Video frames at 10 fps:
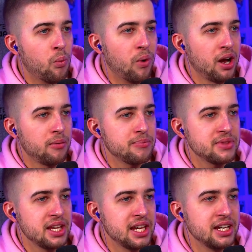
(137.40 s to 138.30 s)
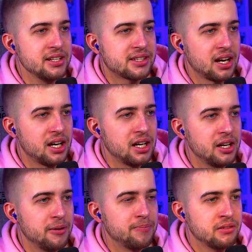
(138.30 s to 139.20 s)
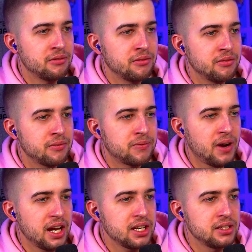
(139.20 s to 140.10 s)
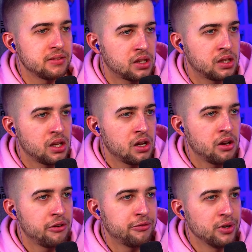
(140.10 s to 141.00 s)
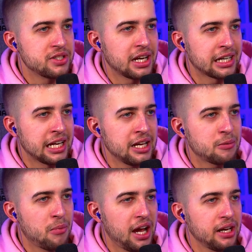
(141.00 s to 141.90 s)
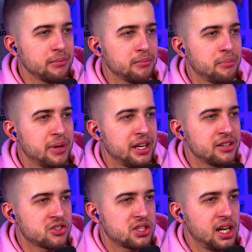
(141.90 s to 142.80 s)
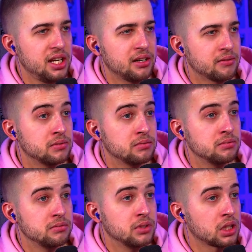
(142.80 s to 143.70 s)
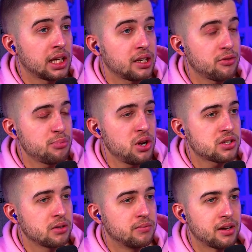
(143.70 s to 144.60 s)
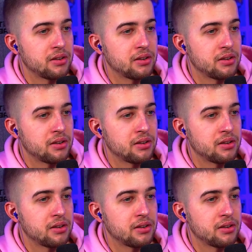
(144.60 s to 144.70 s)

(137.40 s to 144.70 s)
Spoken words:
Well, his fire foot technique might be insane. You look like a different person.